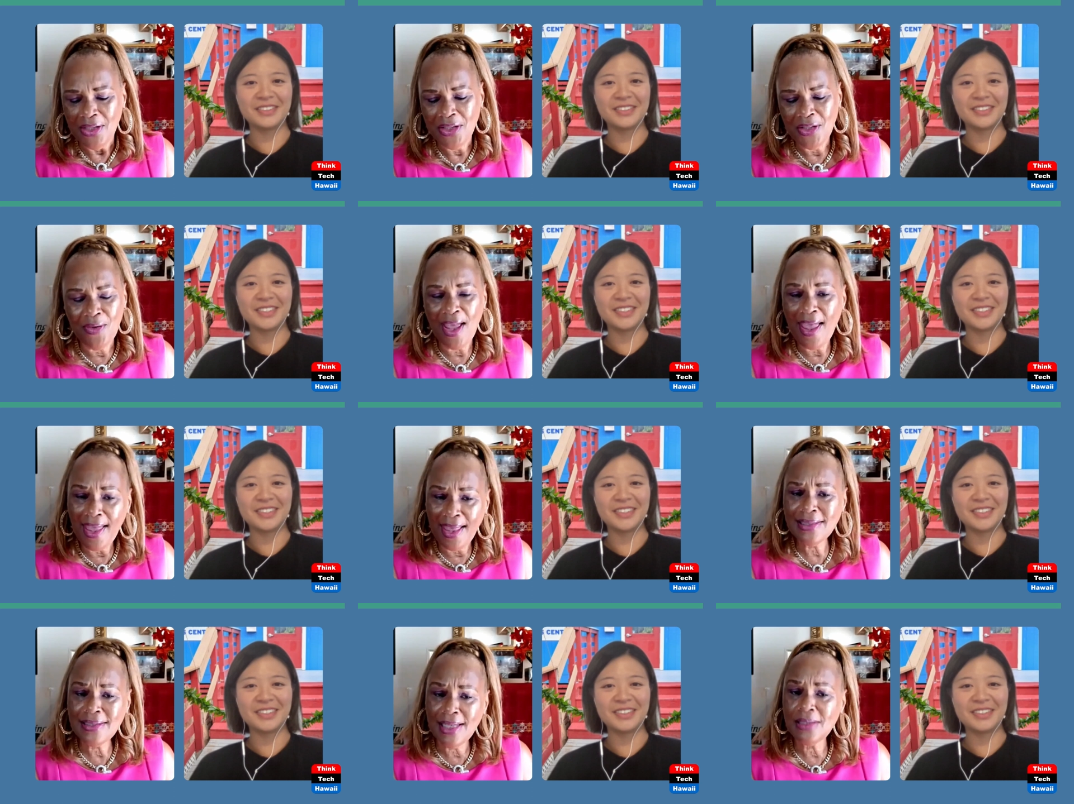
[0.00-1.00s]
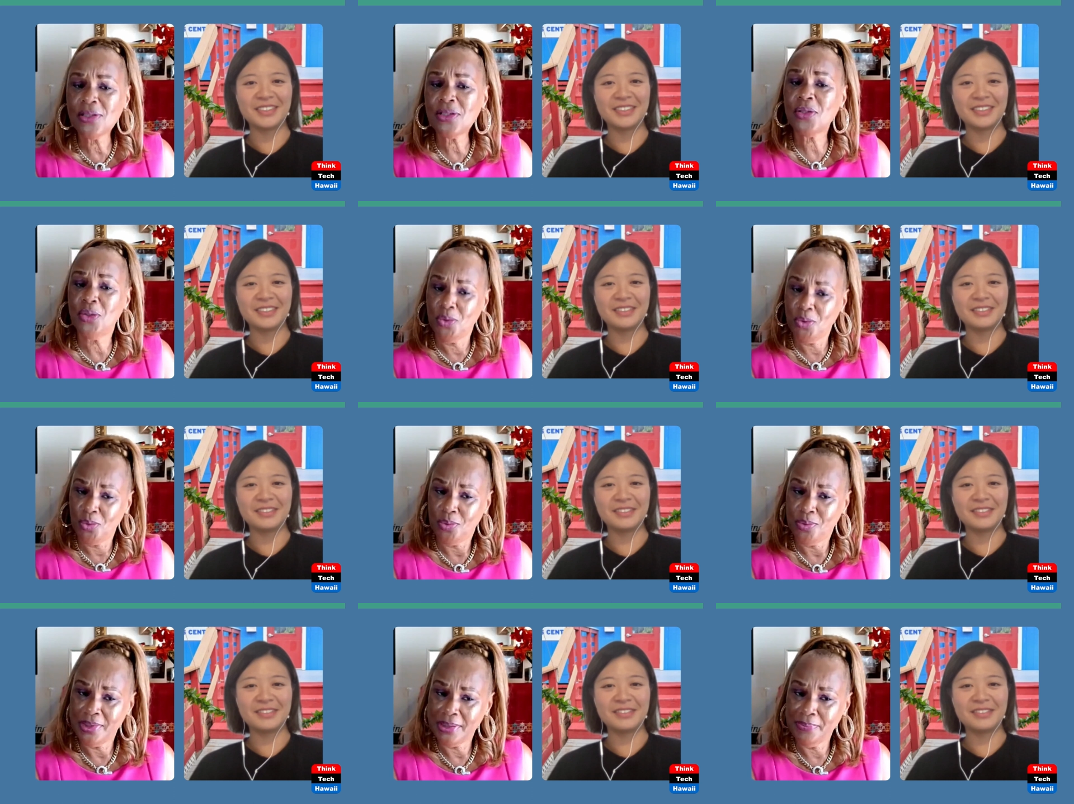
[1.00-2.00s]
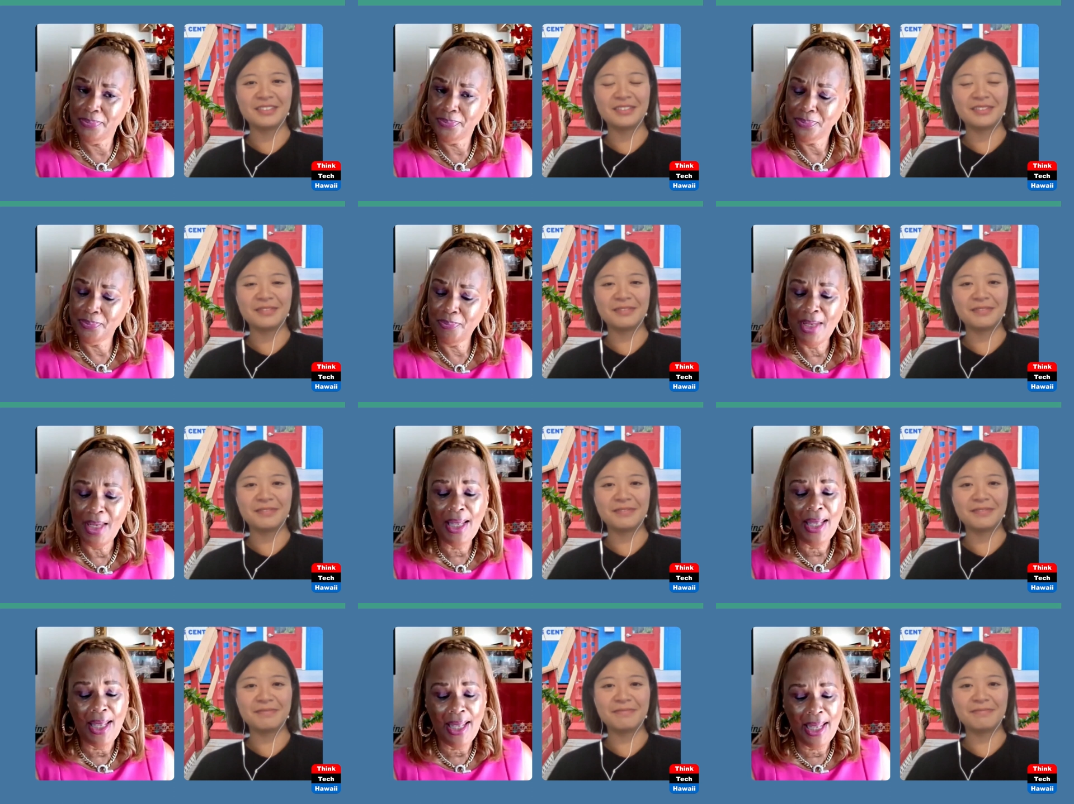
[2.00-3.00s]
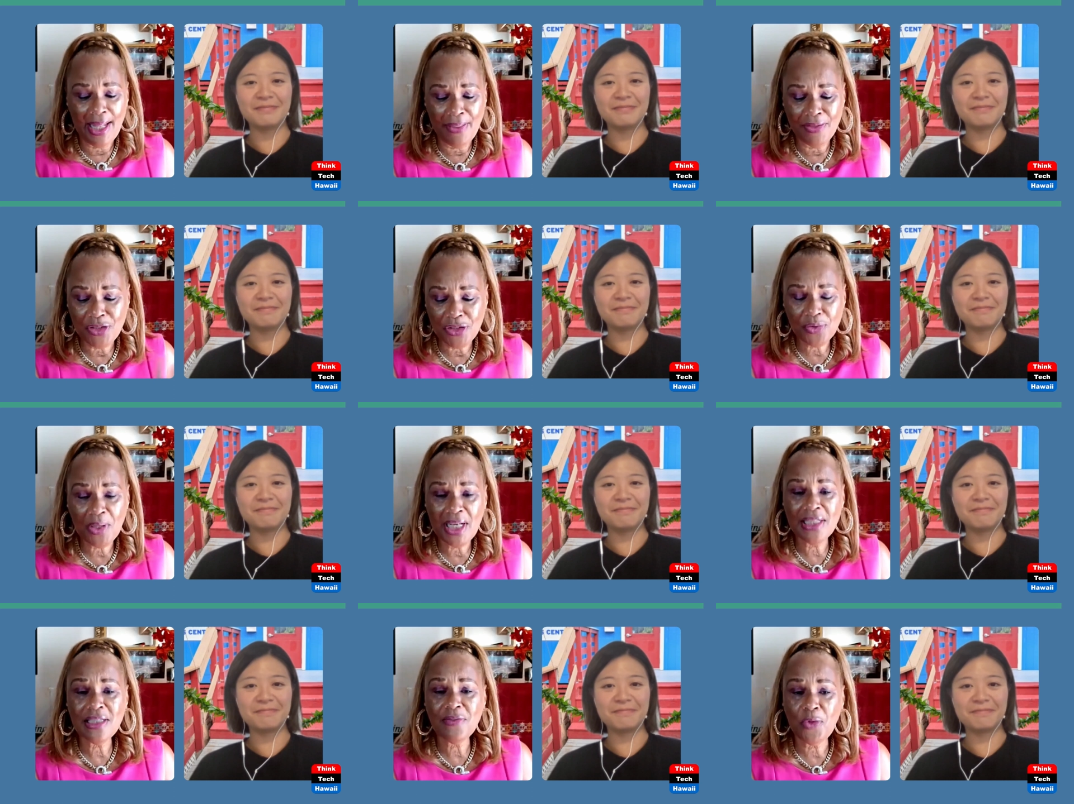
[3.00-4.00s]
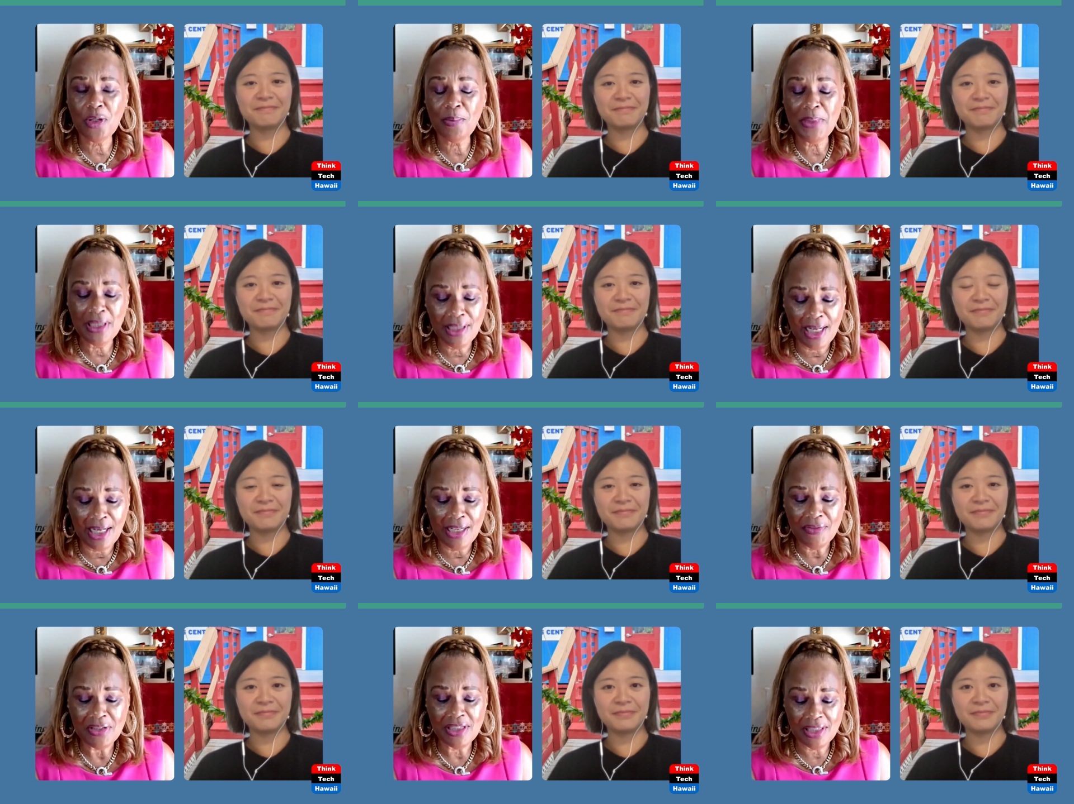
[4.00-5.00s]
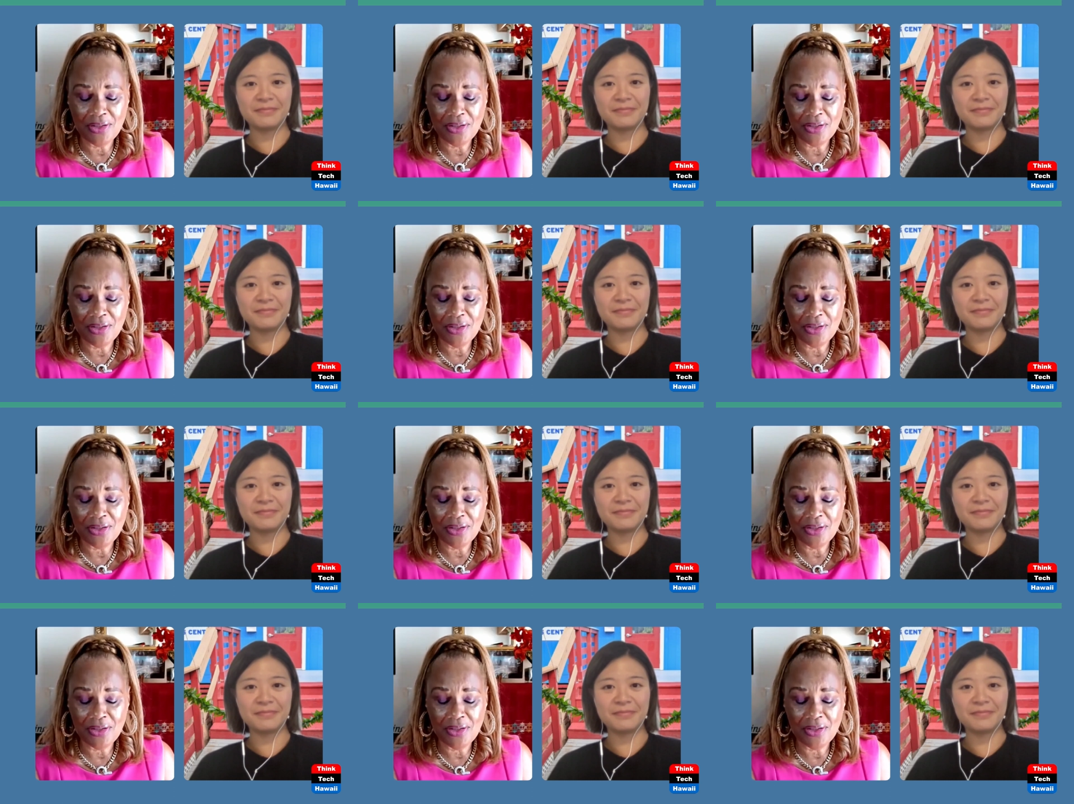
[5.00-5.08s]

Speaker 1: You know, Asset School and the Transforming Lives